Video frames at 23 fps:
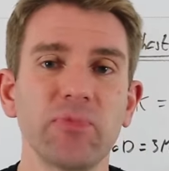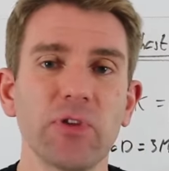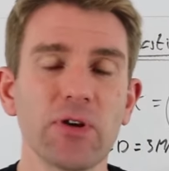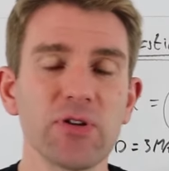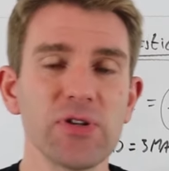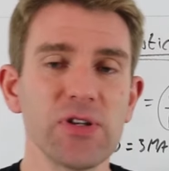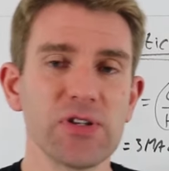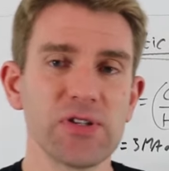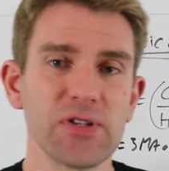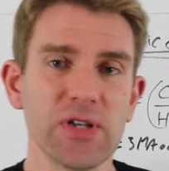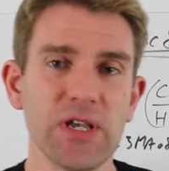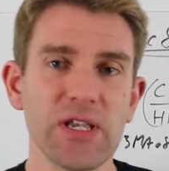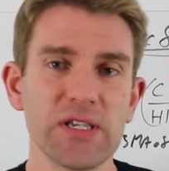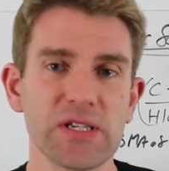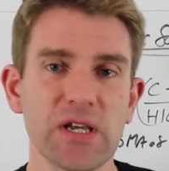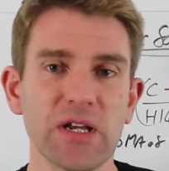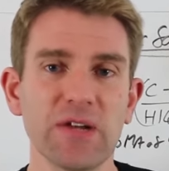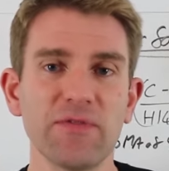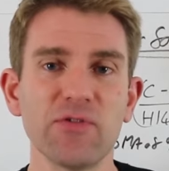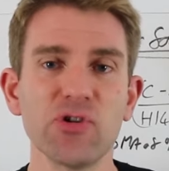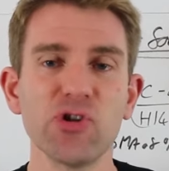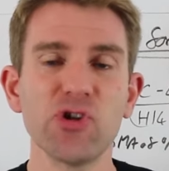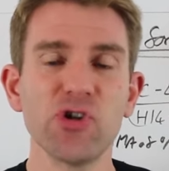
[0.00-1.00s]
It's, it's,
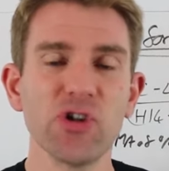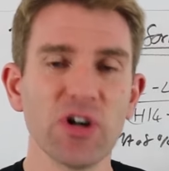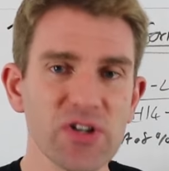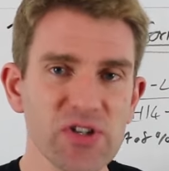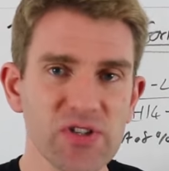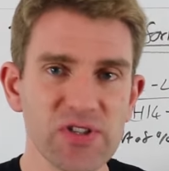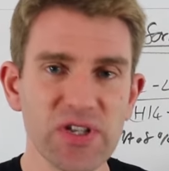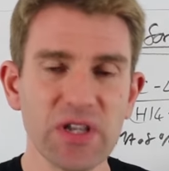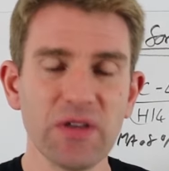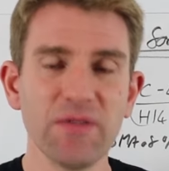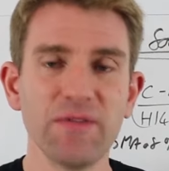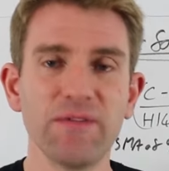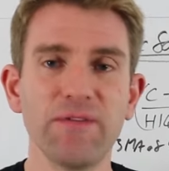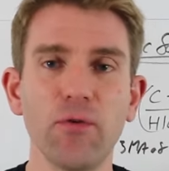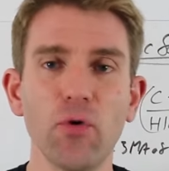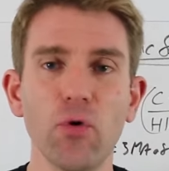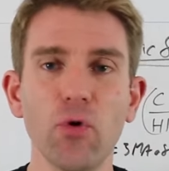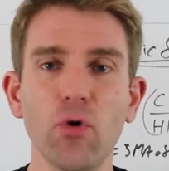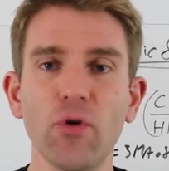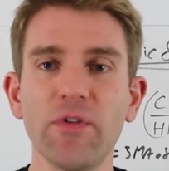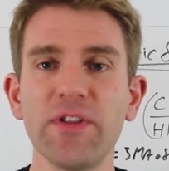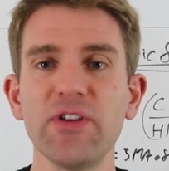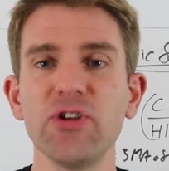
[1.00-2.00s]
kind of adjusting
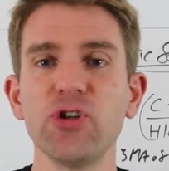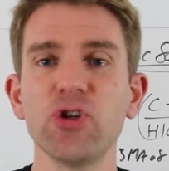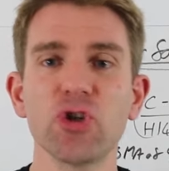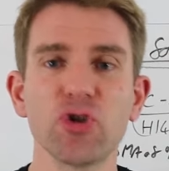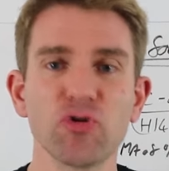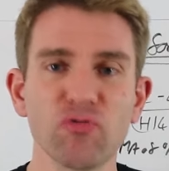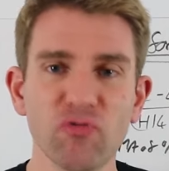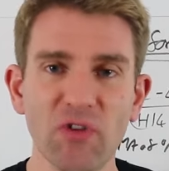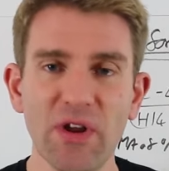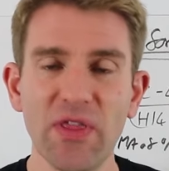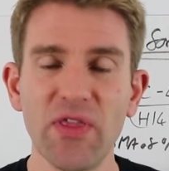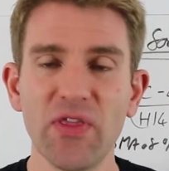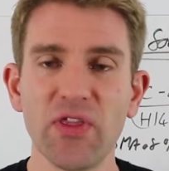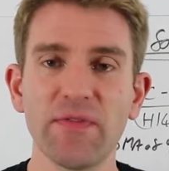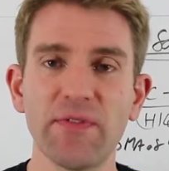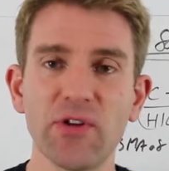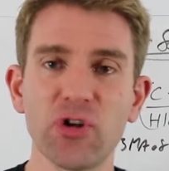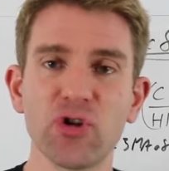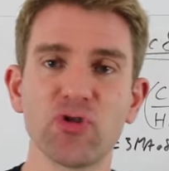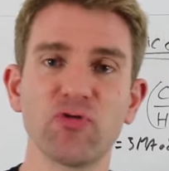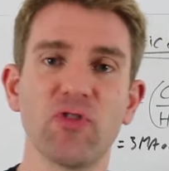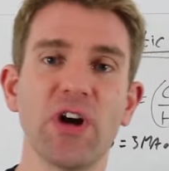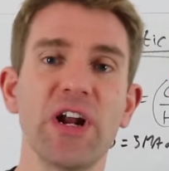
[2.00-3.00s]
for the strength of
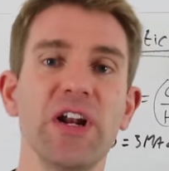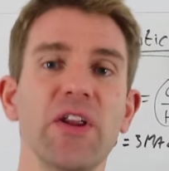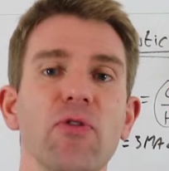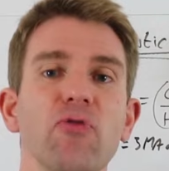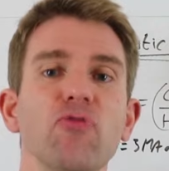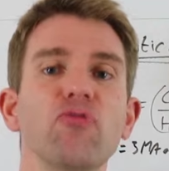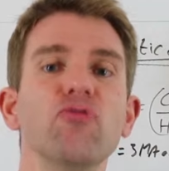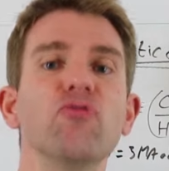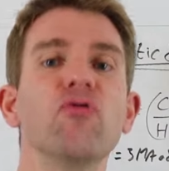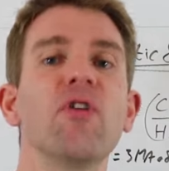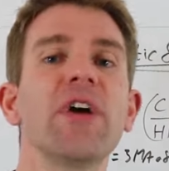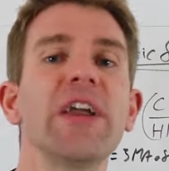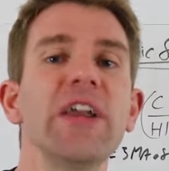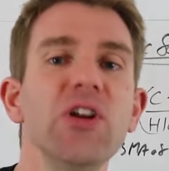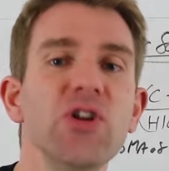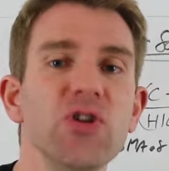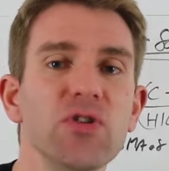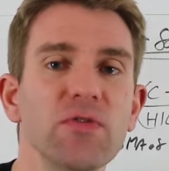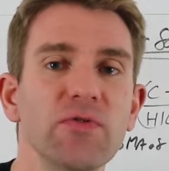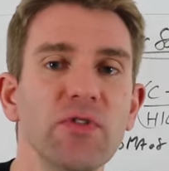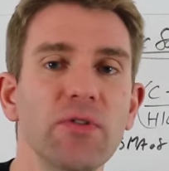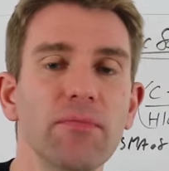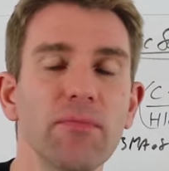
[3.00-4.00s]
the trend and the
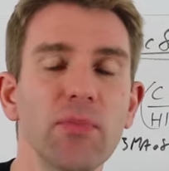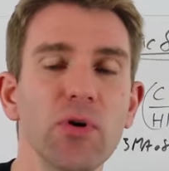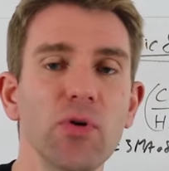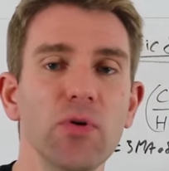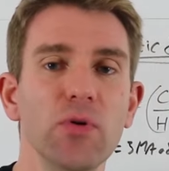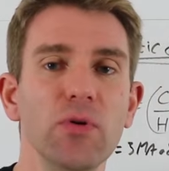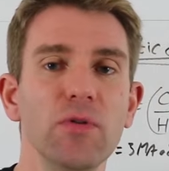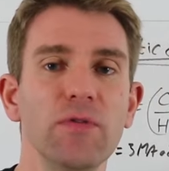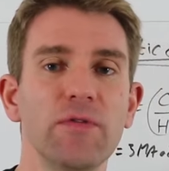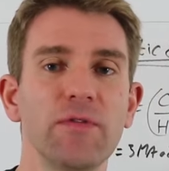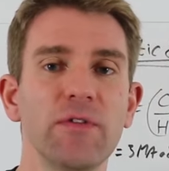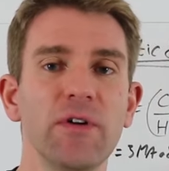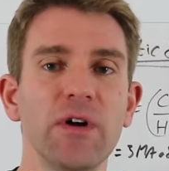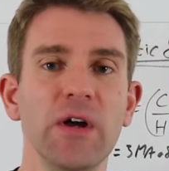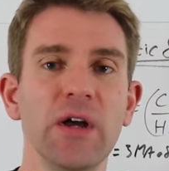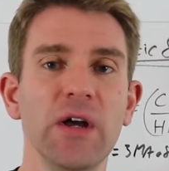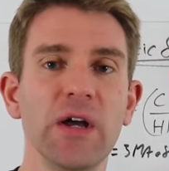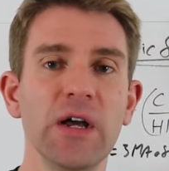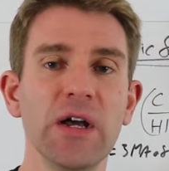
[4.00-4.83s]
range of the move.